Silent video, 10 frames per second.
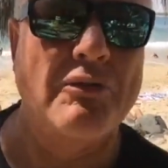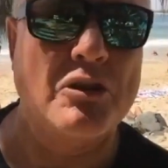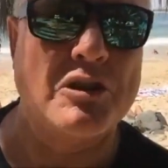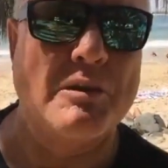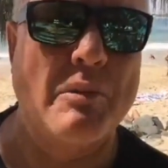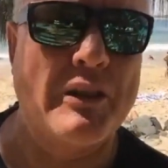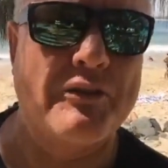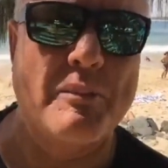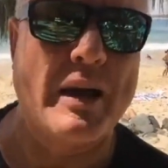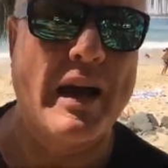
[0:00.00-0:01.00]
versus a month
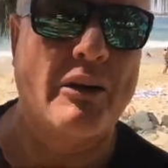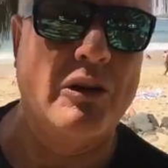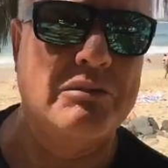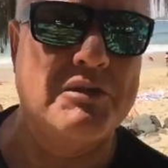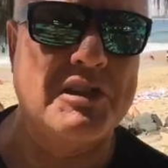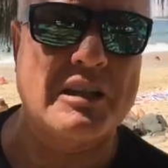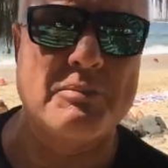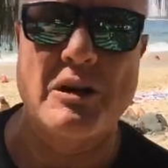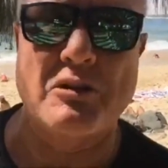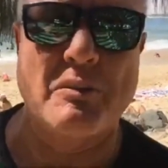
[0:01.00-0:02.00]
from now or six
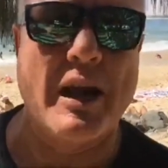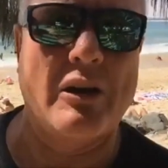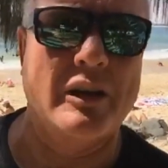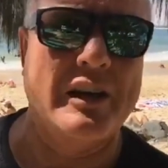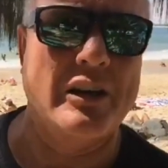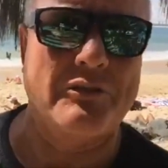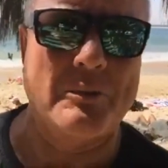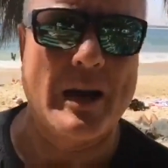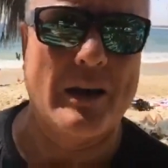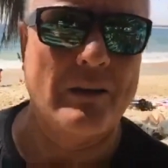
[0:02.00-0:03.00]
months from now or a year
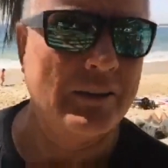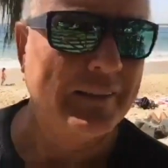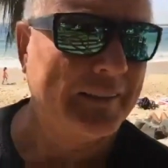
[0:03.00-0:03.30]
from now?